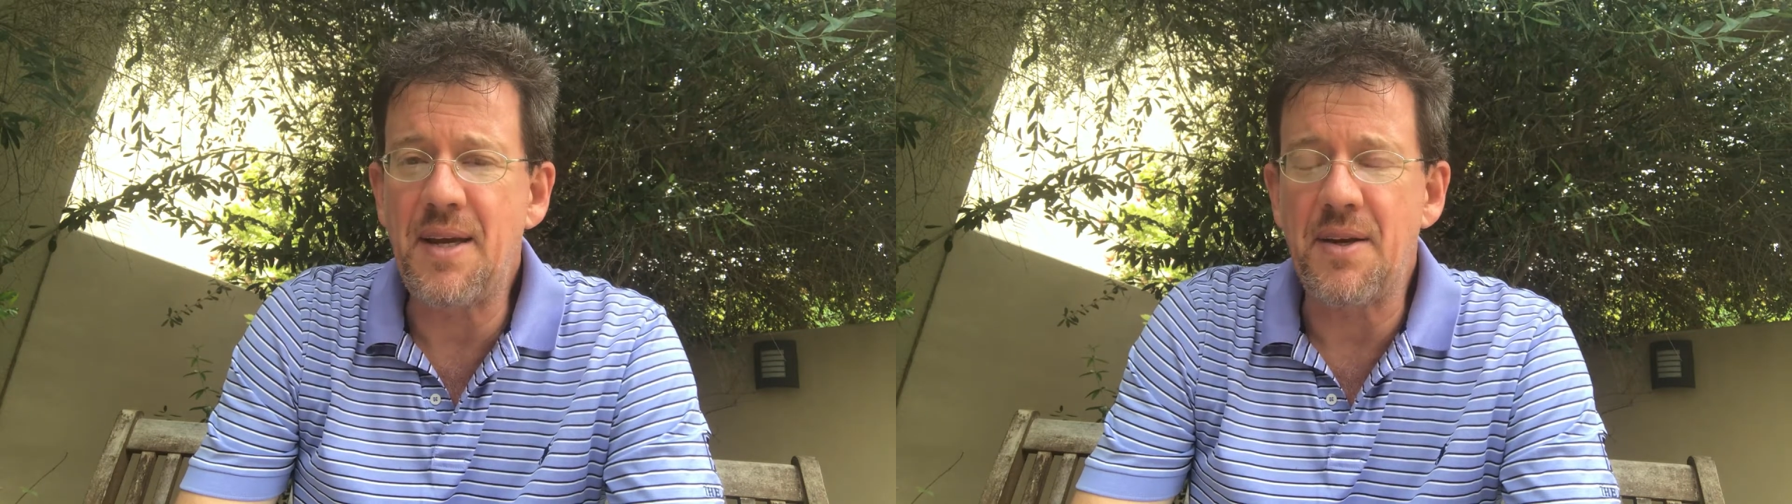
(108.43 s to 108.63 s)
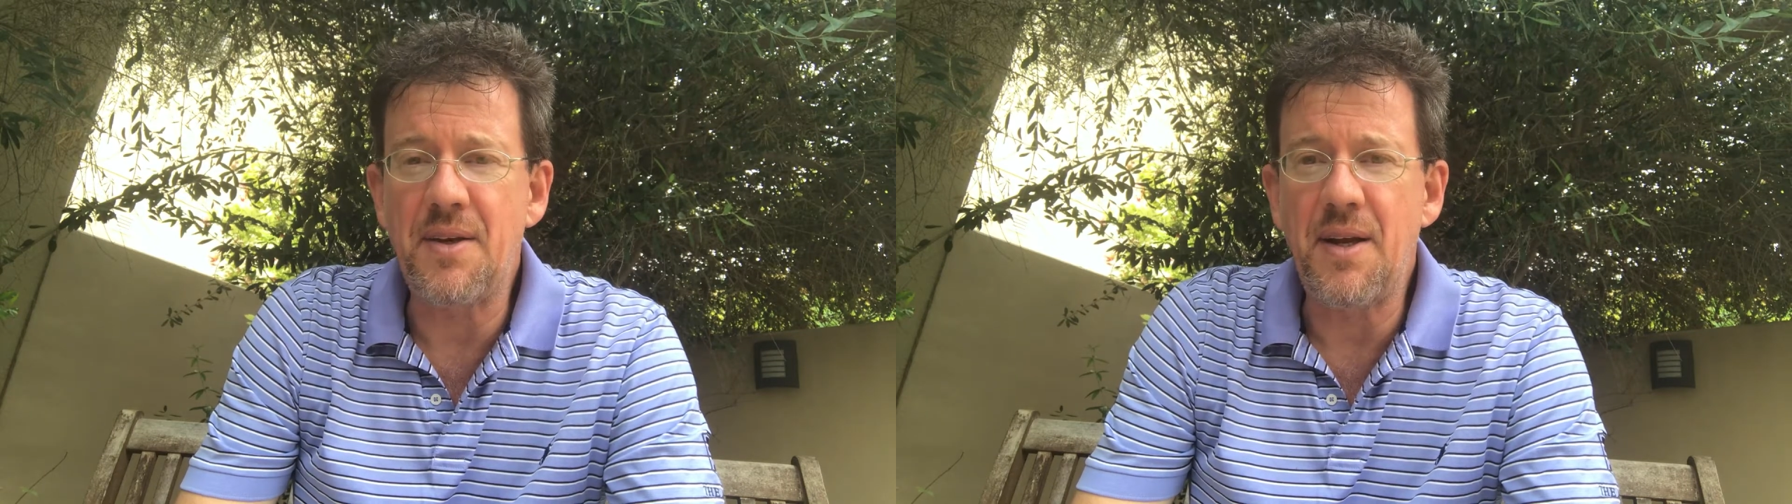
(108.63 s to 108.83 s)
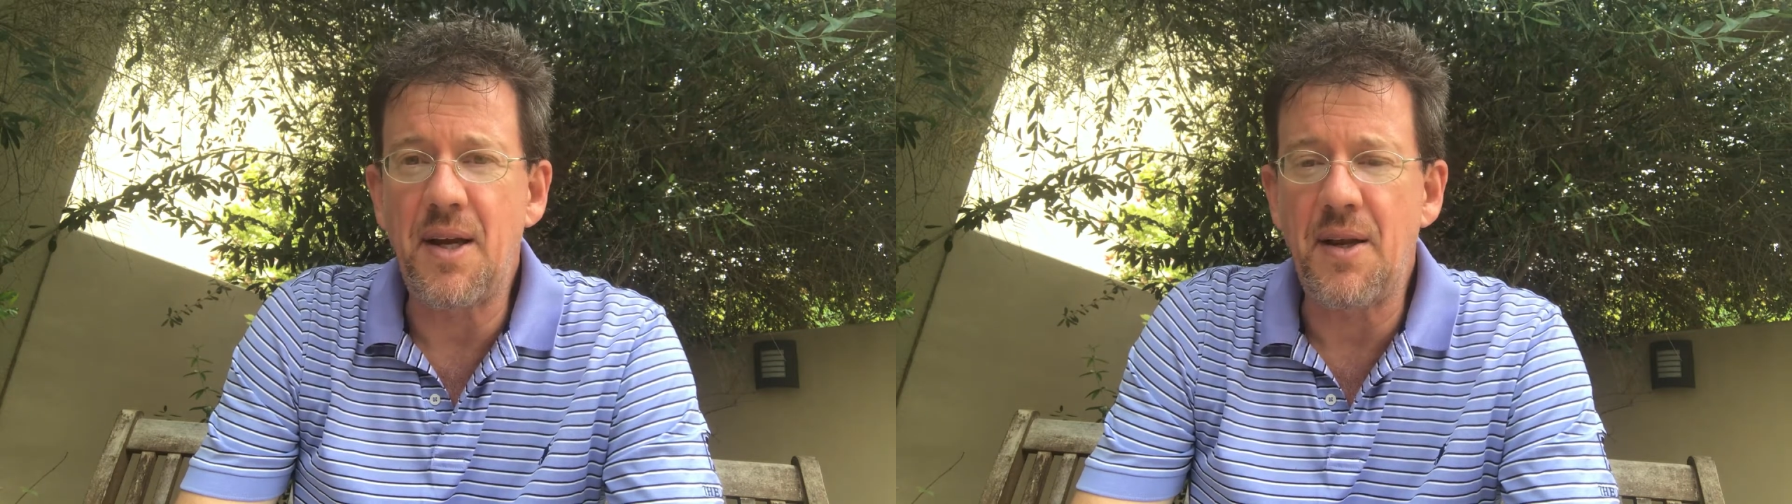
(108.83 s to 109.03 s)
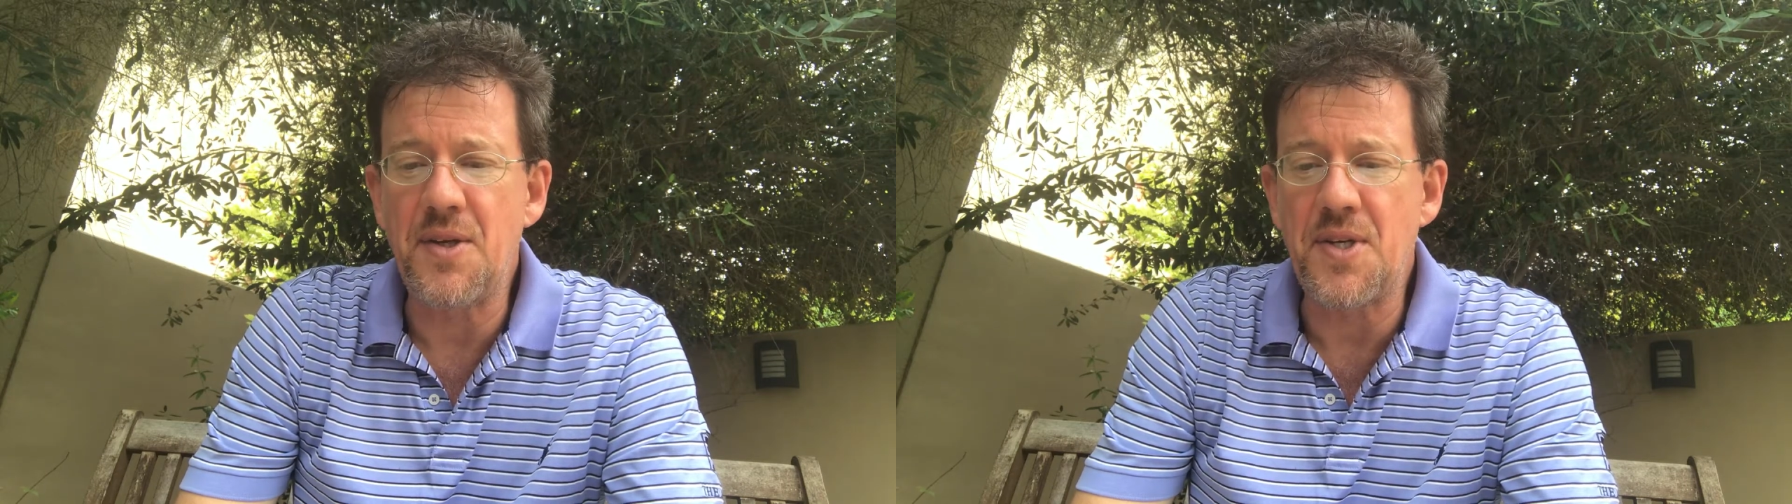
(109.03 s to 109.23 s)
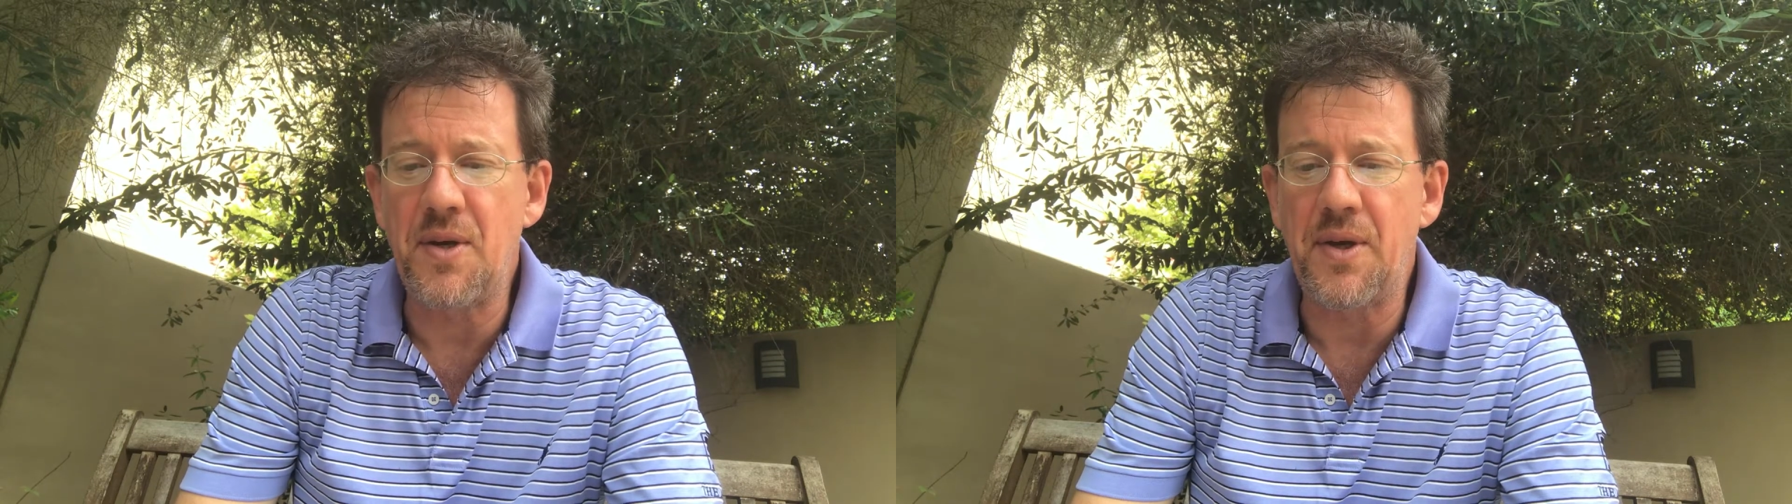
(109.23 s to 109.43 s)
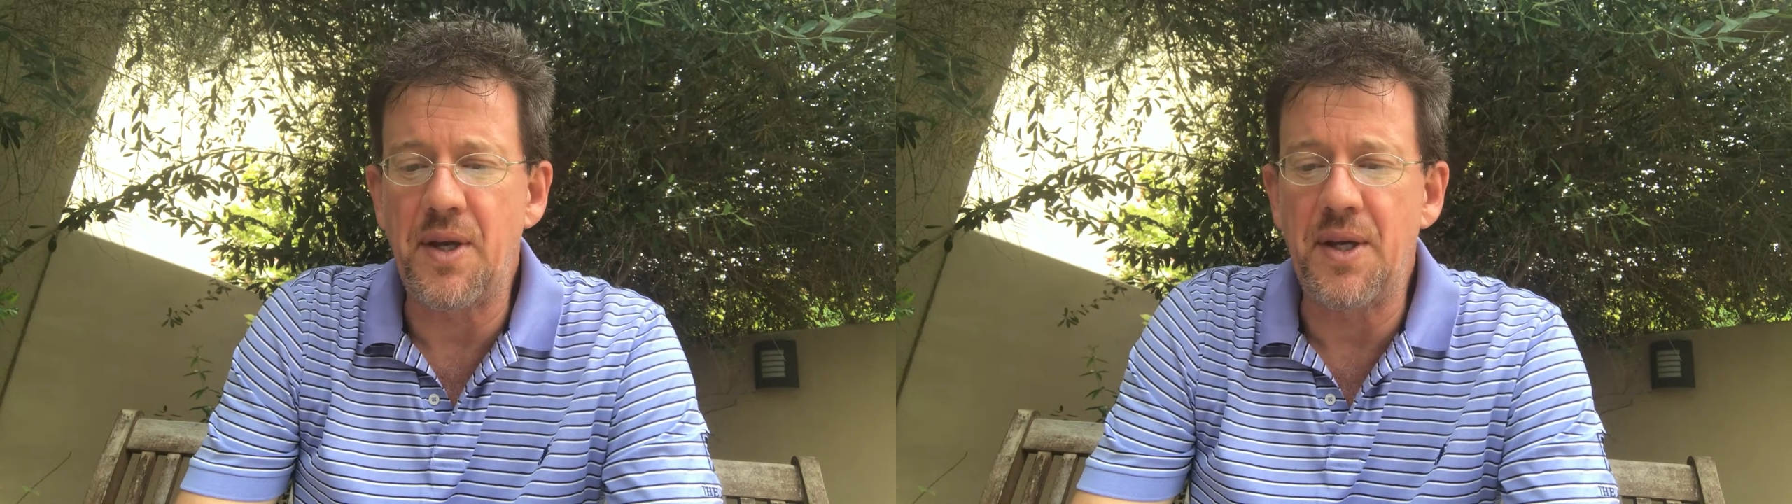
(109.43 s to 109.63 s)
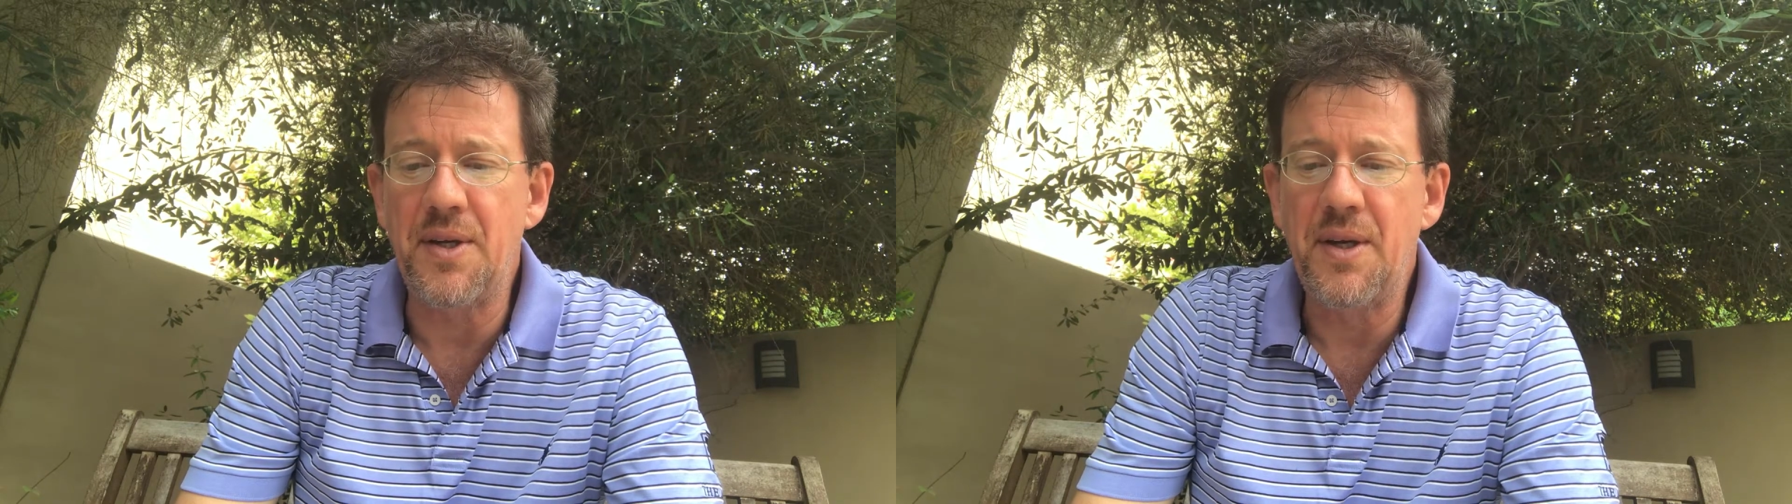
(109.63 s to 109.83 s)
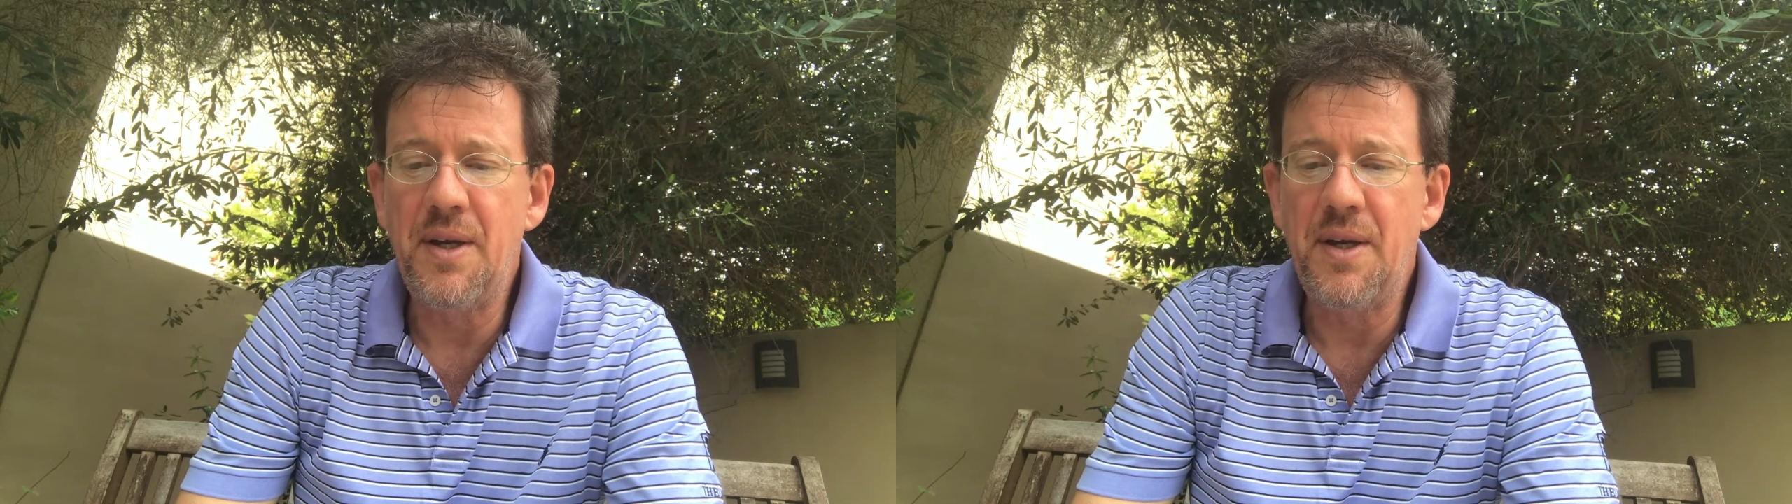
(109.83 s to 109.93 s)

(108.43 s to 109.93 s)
a closer look at it.